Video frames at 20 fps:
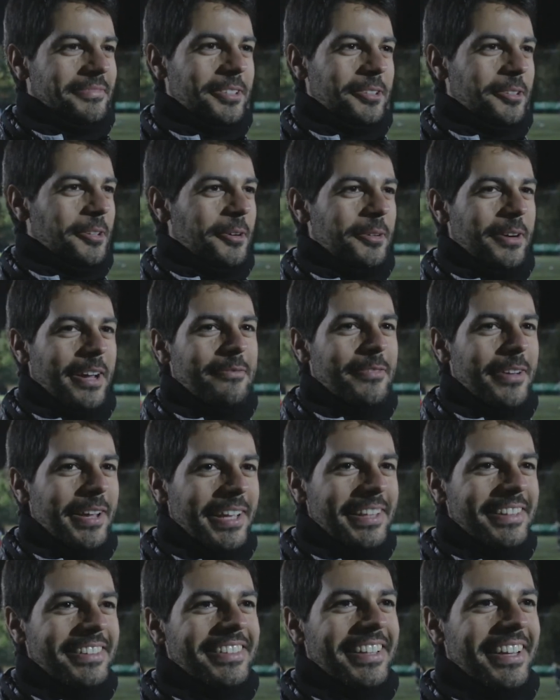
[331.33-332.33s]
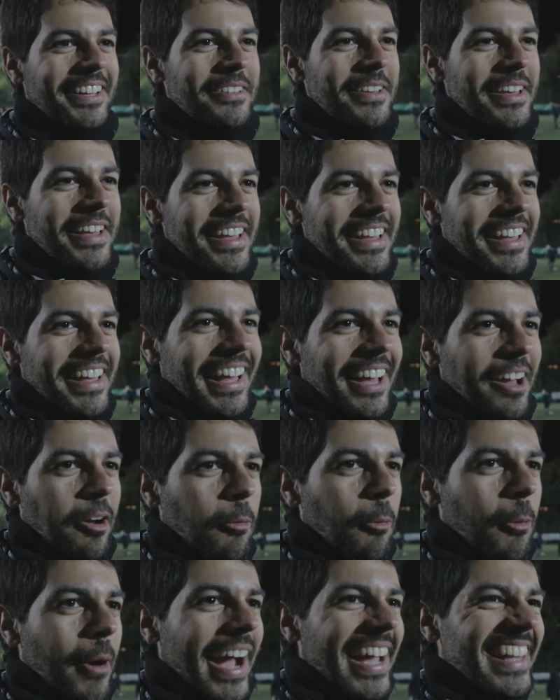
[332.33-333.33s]
I've been
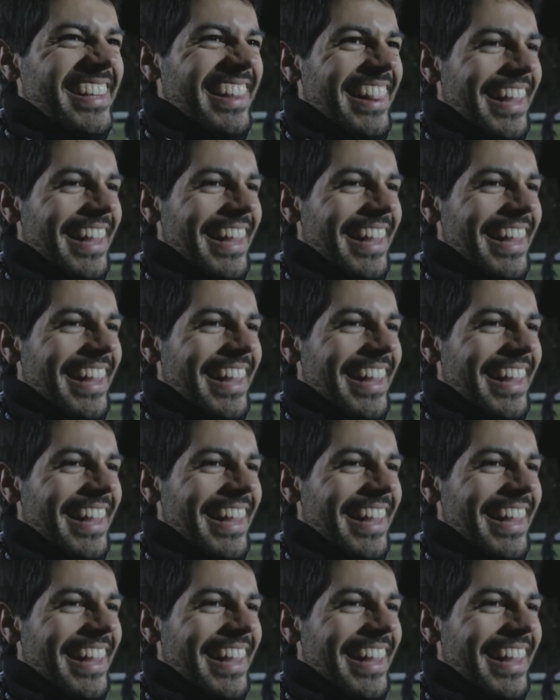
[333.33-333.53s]
quite